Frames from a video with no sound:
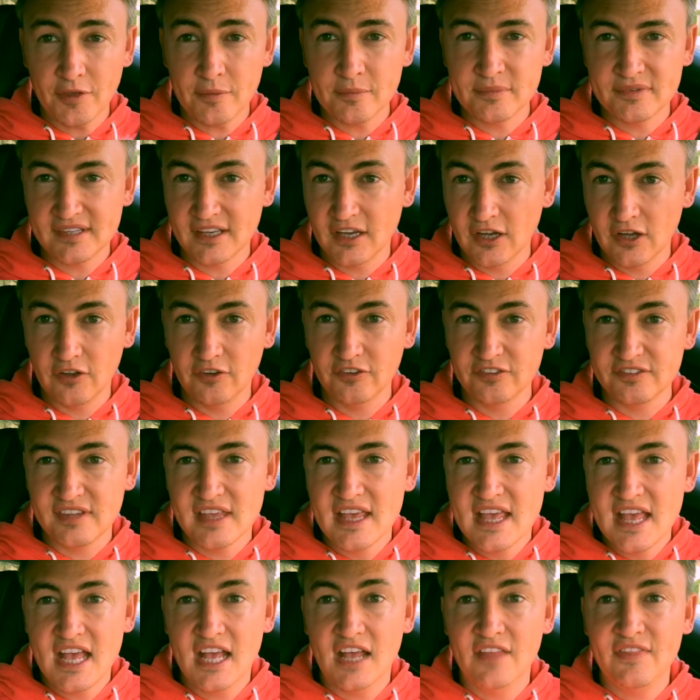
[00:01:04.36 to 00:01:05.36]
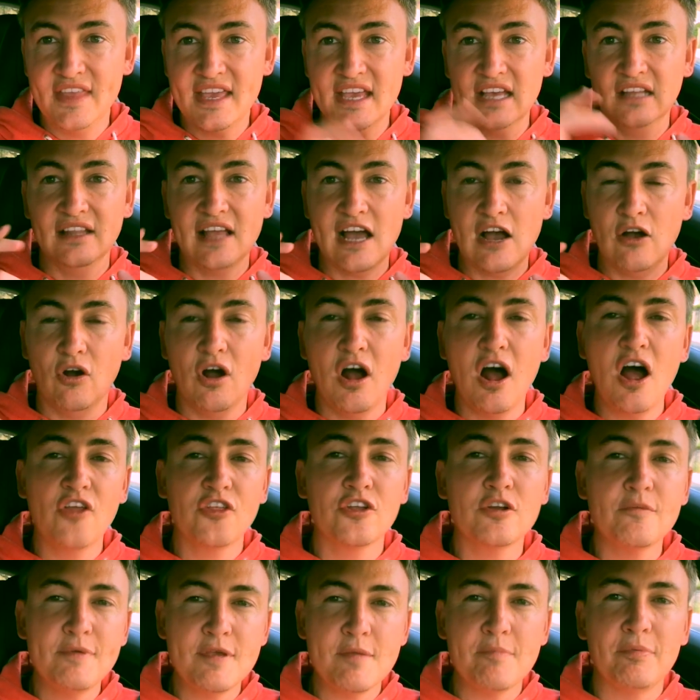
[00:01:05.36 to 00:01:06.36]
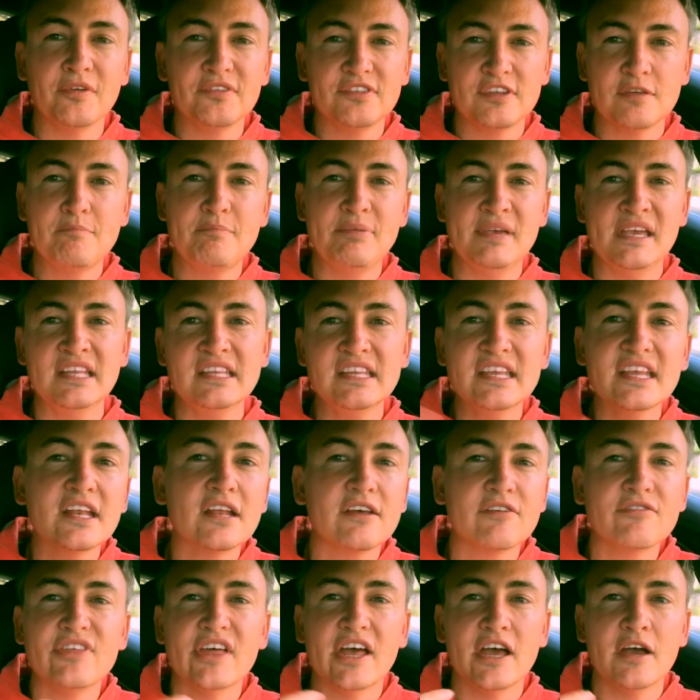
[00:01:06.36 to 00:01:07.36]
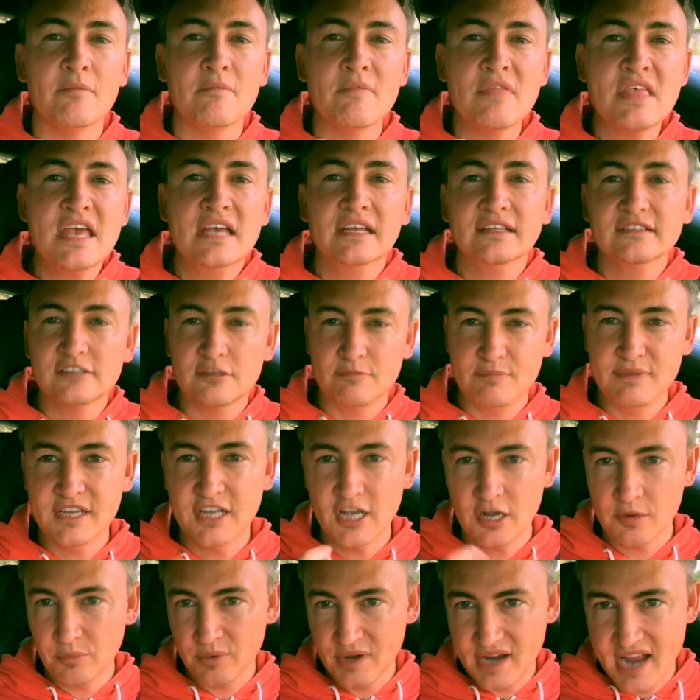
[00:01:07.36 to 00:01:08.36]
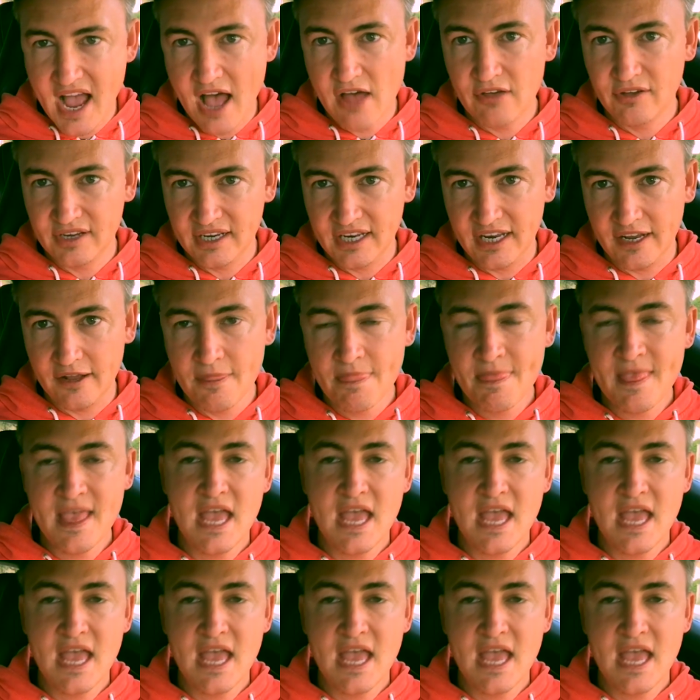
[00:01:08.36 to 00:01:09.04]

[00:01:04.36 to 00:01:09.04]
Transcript: themselves and they allow other people's opinion of them to become reality.